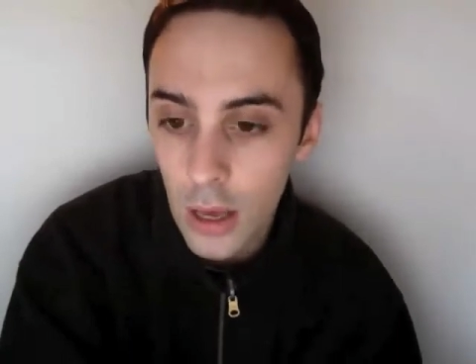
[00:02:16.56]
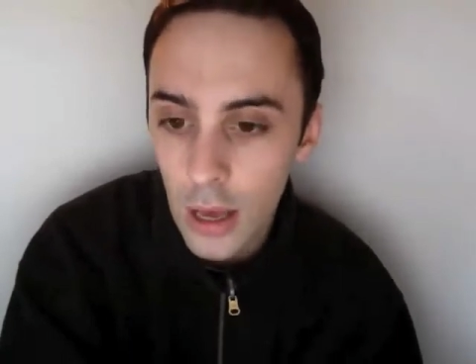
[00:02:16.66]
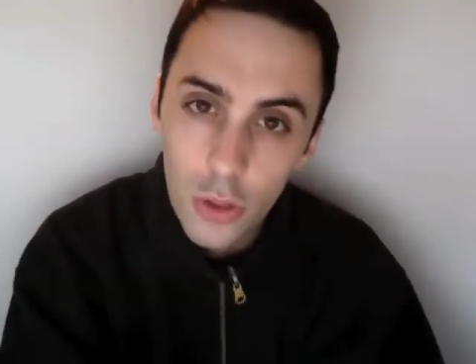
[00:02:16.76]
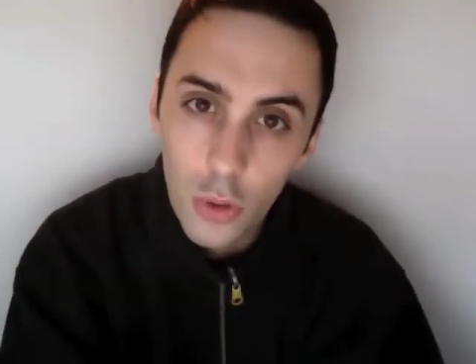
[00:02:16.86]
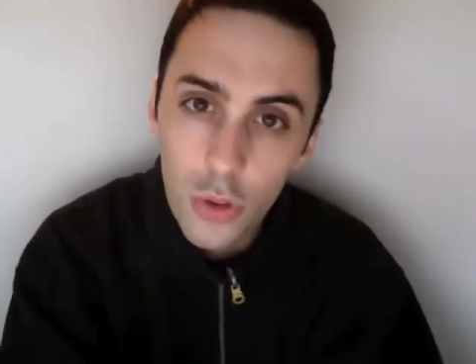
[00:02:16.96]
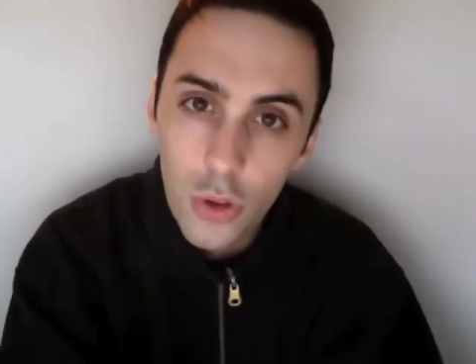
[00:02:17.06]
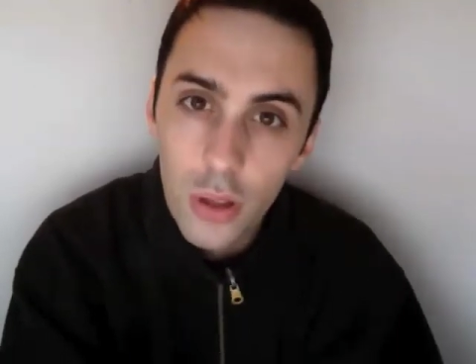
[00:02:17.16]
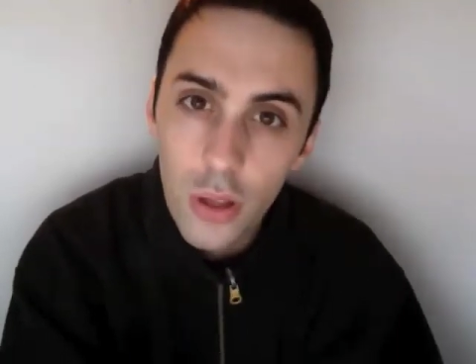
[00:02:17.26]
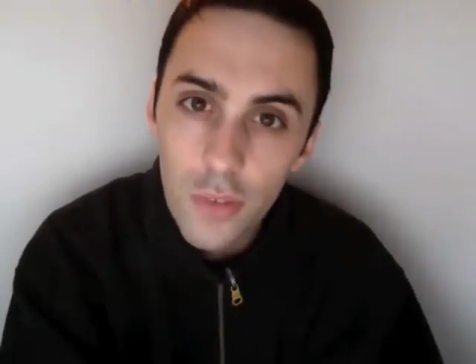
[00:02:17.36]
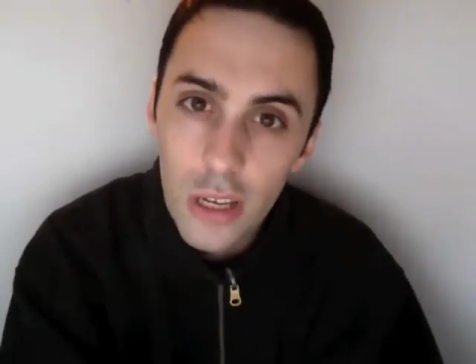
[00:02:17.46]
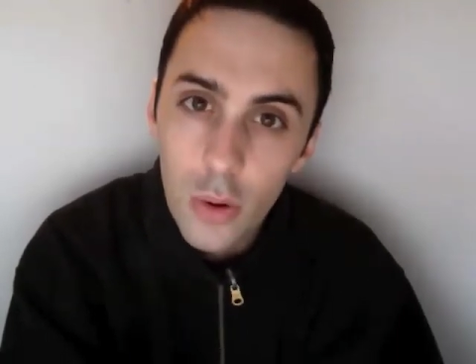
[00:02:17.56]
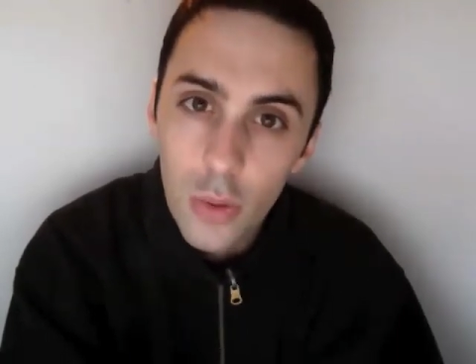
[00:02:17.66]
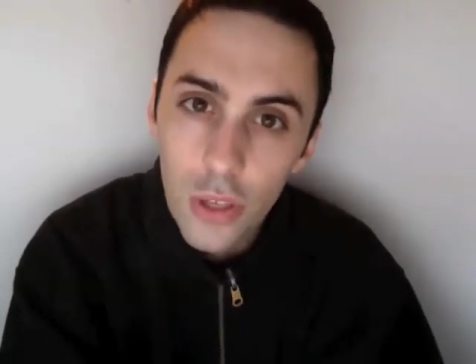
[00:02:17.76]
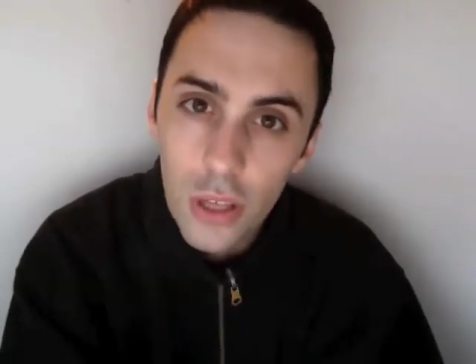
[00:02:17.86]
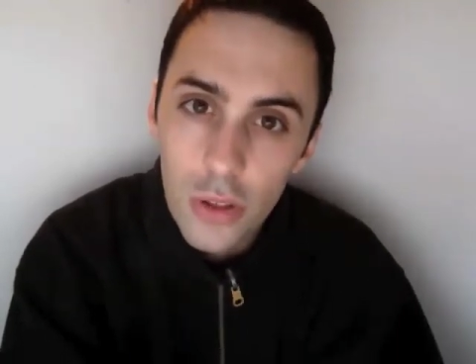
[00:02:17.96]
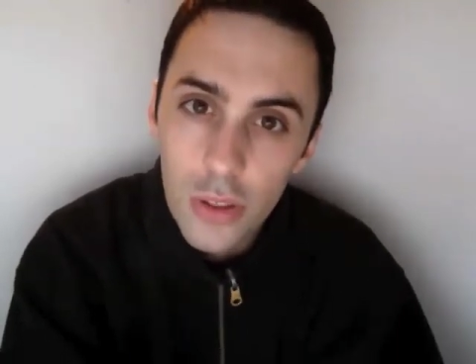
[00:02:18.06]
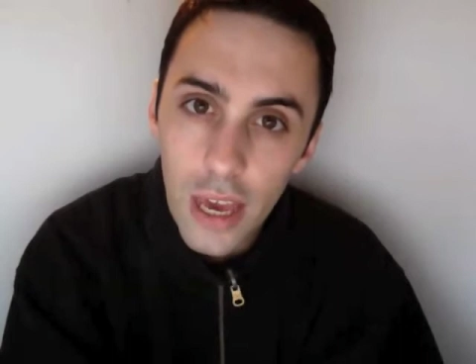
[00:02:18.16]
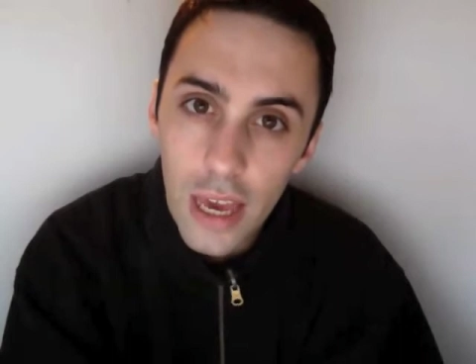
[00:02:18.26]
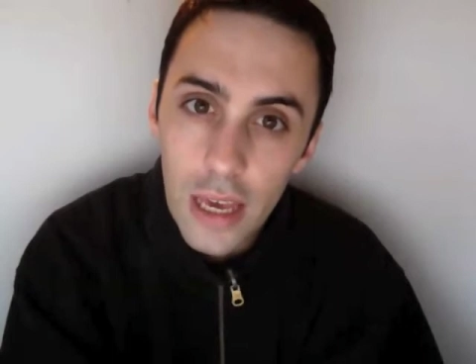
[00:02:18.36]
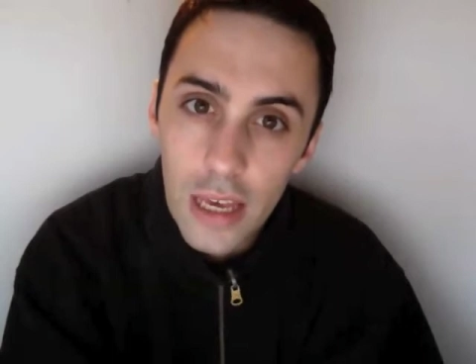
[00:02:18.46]
So also another little thing
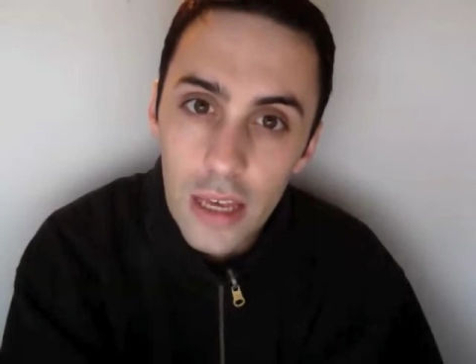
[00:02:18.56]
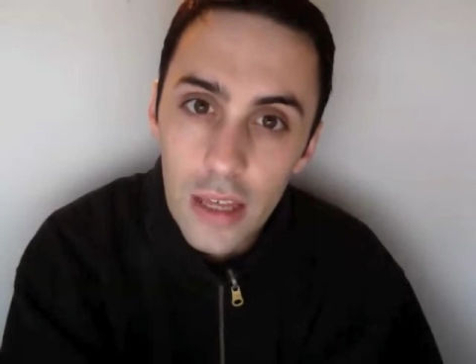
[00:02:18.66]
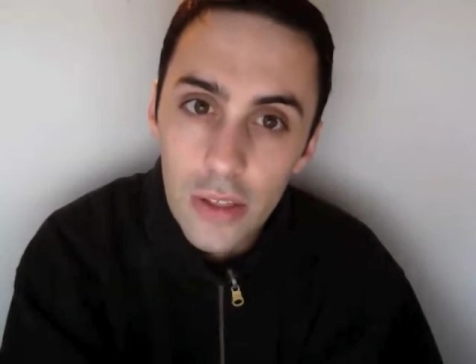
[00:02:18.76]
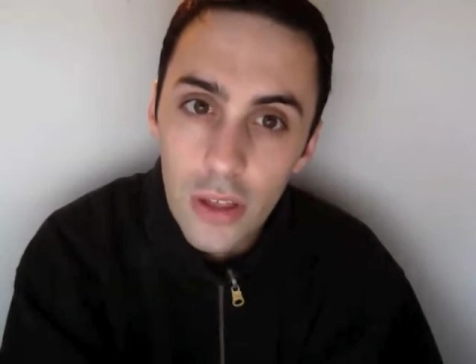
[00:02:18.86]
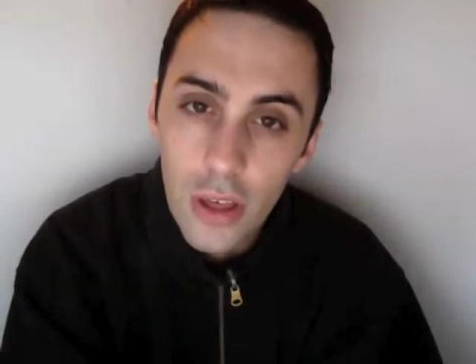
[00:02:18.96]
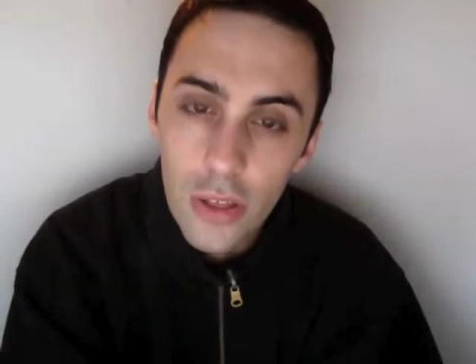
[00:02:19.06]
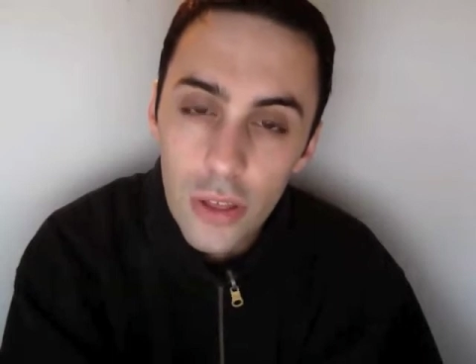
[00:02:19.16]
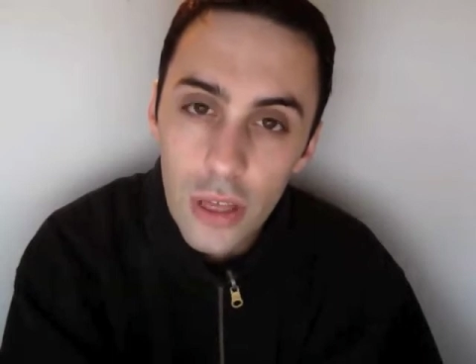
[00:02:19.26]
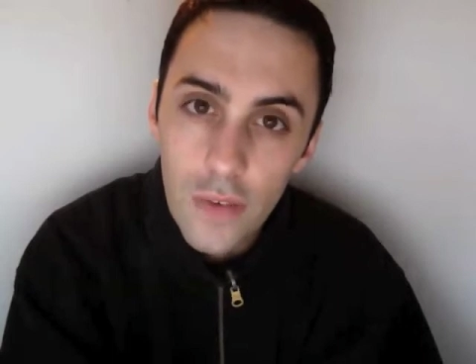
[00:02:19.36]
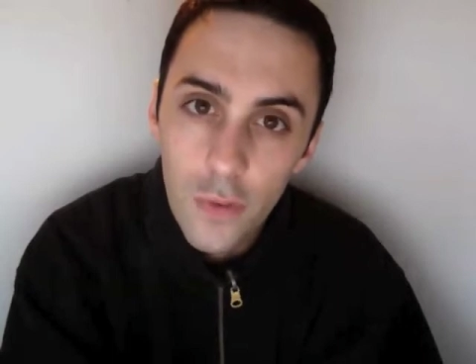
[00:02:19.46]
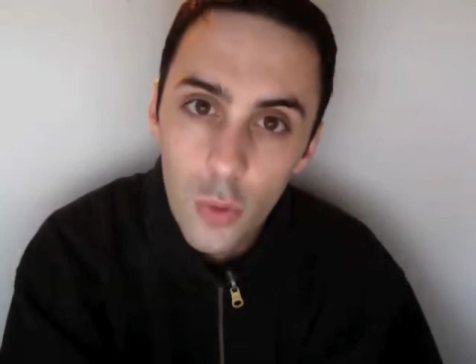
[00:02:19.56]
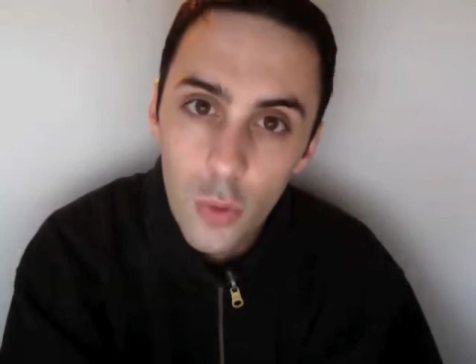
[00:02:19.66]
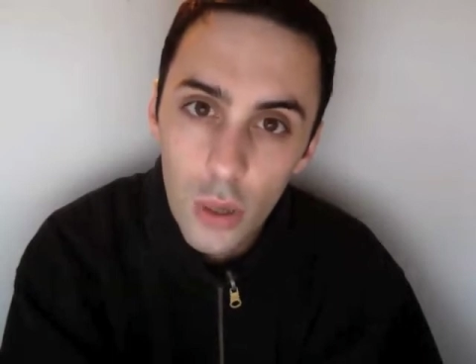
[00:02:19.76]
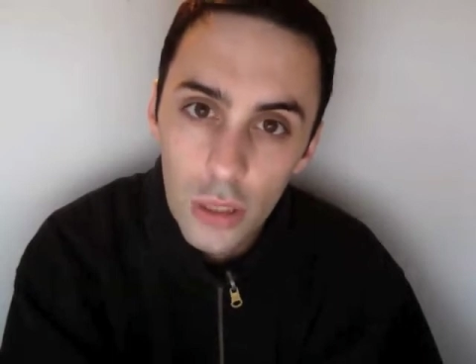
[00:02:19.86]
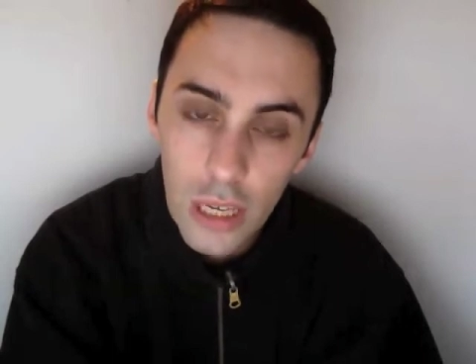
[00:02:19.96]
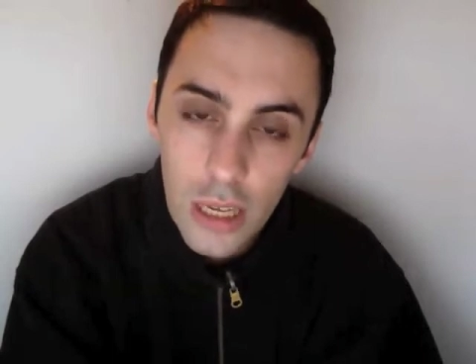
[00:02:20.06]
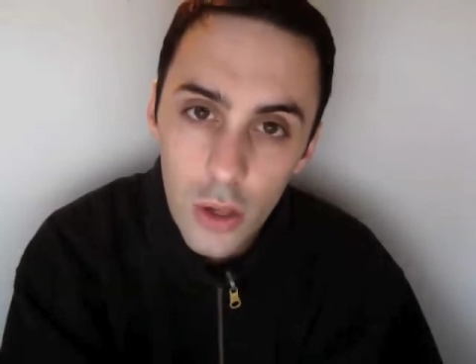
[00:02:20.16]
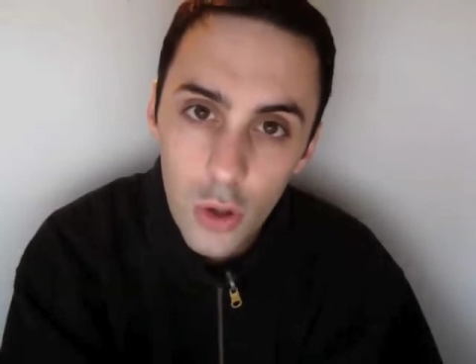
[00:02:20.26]
today is a C four one eight,